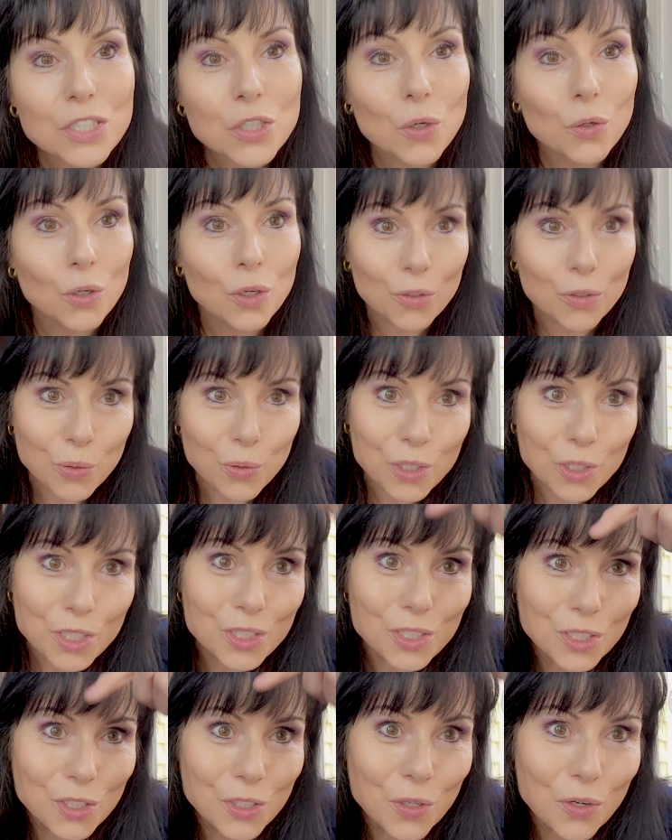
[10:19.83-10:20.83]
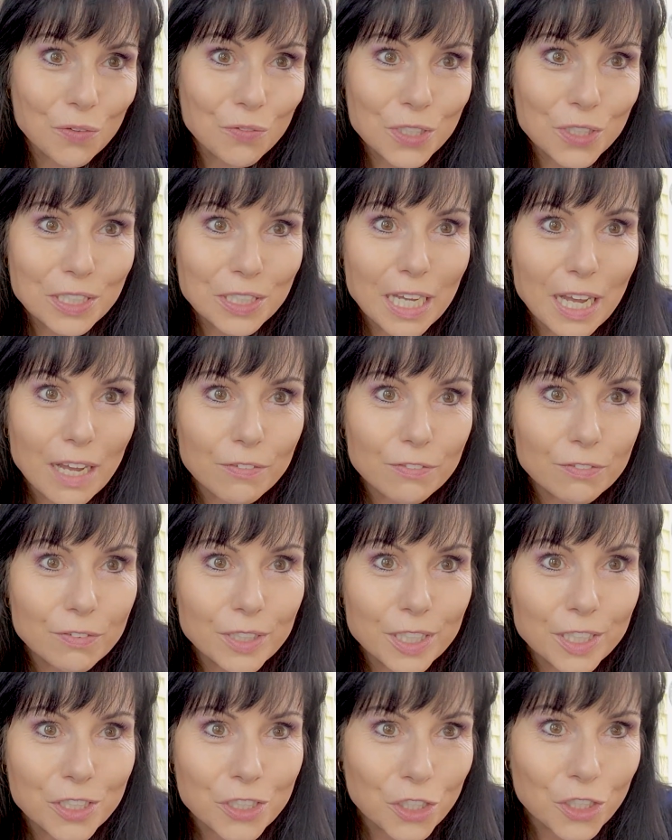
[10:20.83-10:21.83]
So of course, you know, if you didn't have
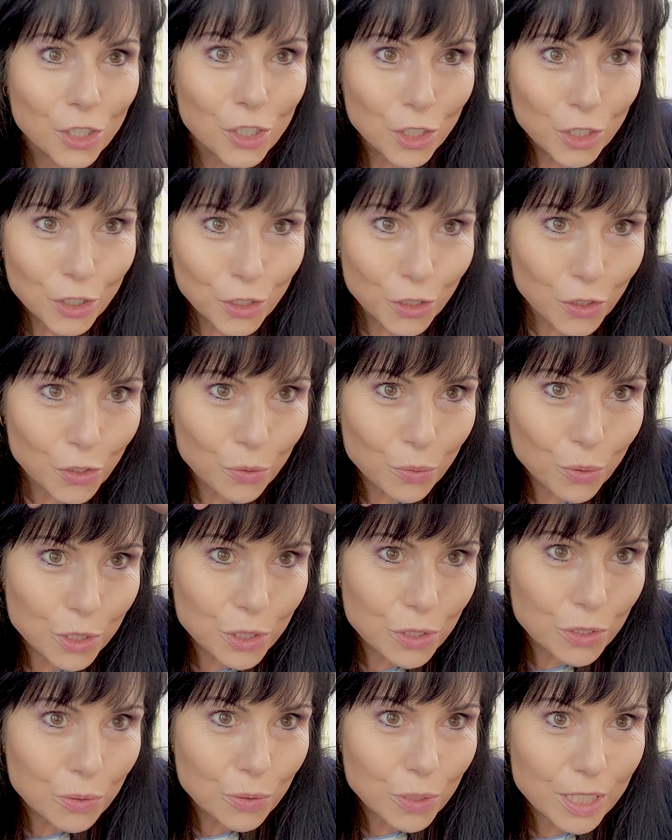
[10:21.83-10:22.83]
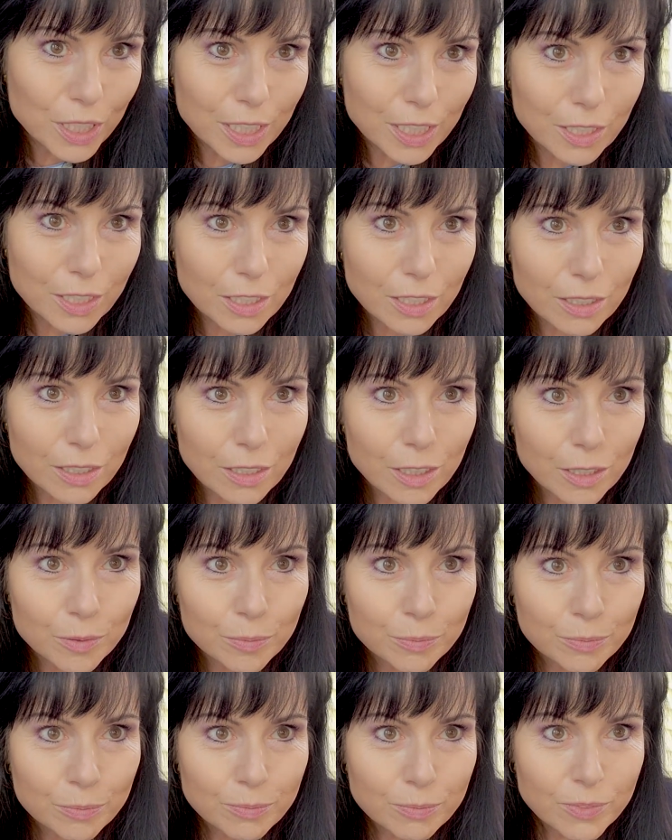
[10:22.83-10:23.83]
fringe, you would do it in
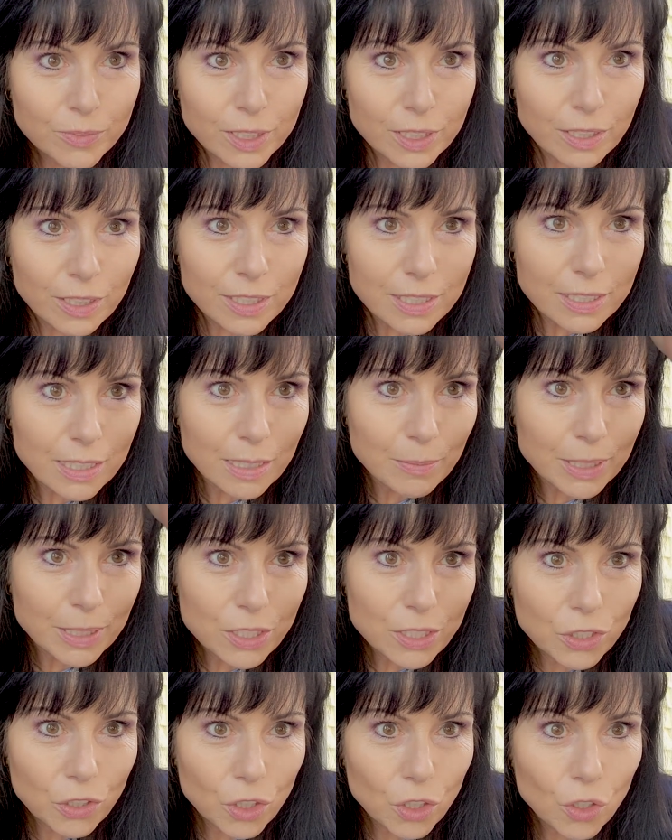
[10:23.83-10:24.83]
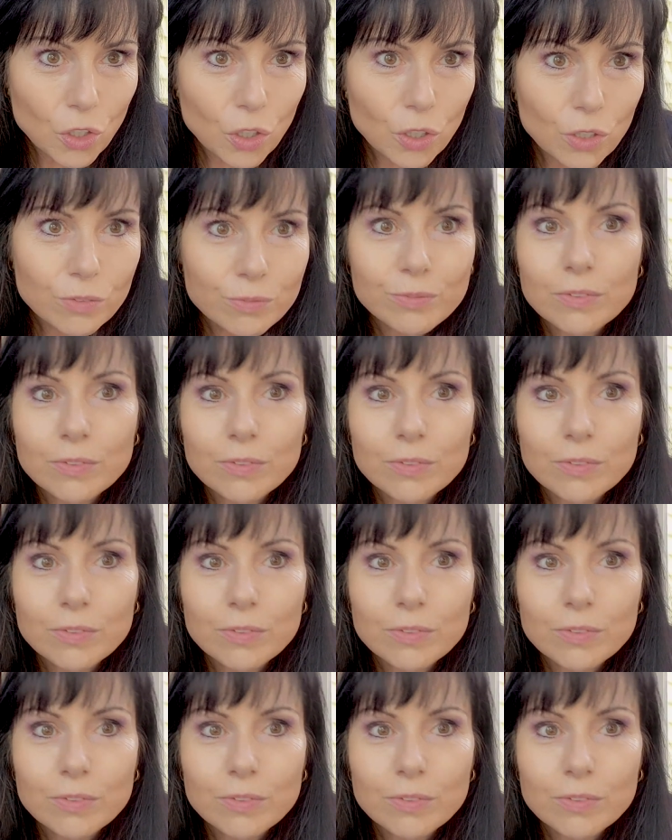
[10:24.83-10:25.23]
a semicircle